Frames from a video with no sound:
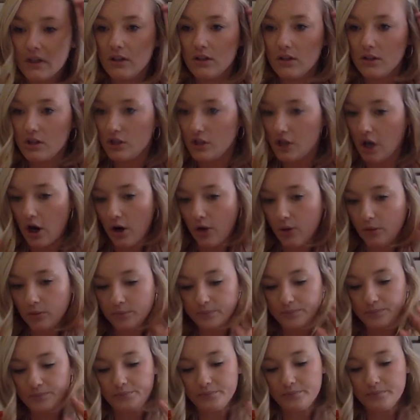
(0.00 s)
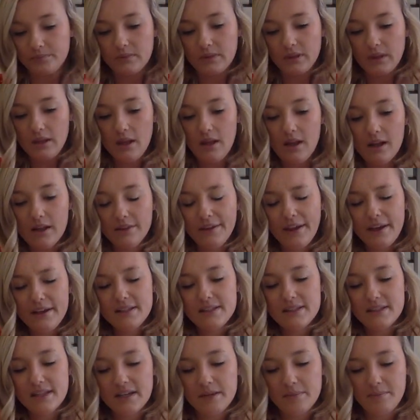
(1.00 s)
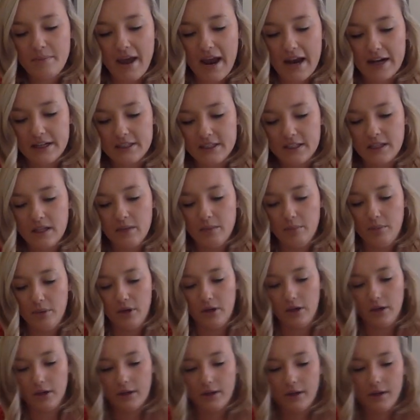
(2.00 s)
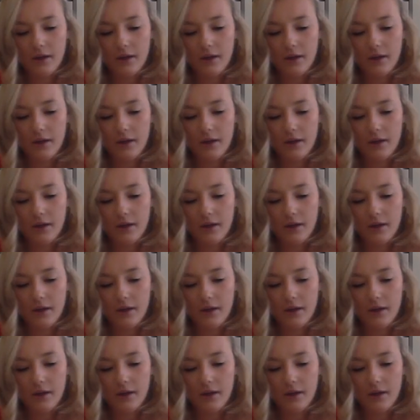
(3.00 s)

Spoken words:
So, let's think back to the book.